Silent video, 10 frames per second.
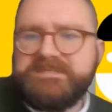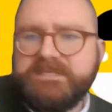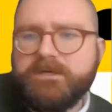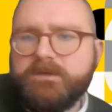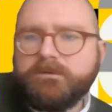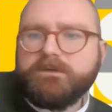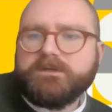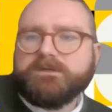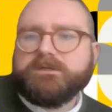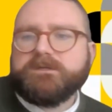
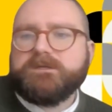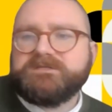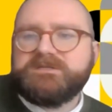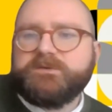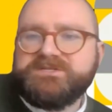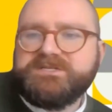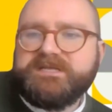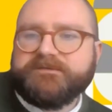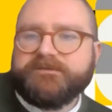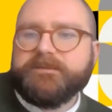So there's a question
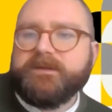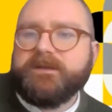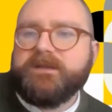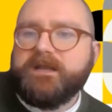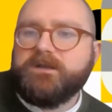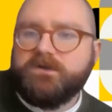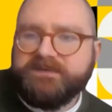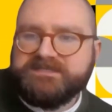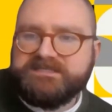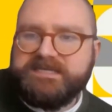here from an
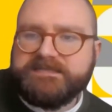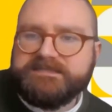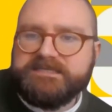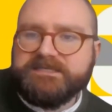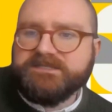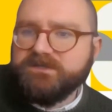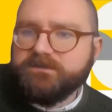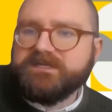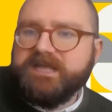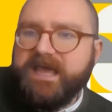anonymous attendee. Do you
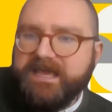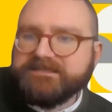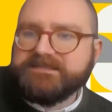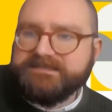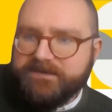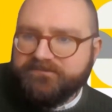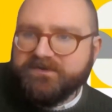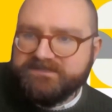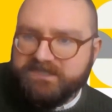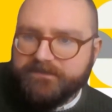want 8
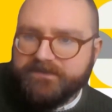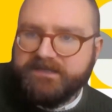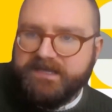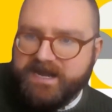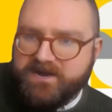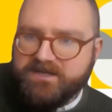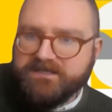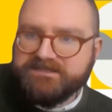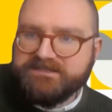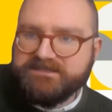separate topic
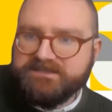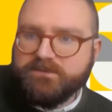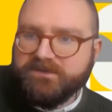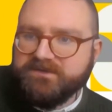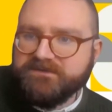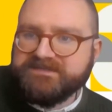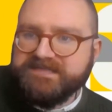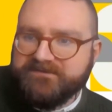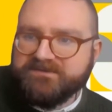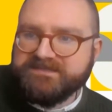areas? So what if you have
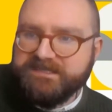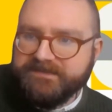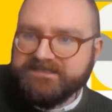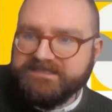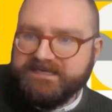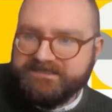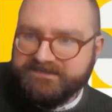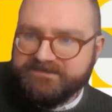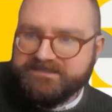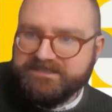several CPD
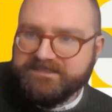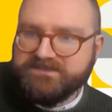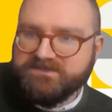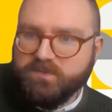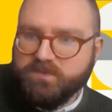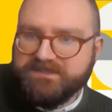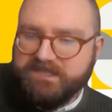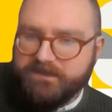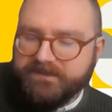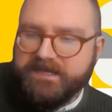activities under one
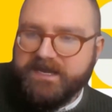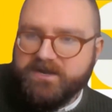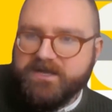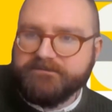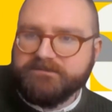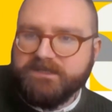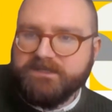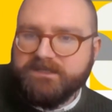topic area?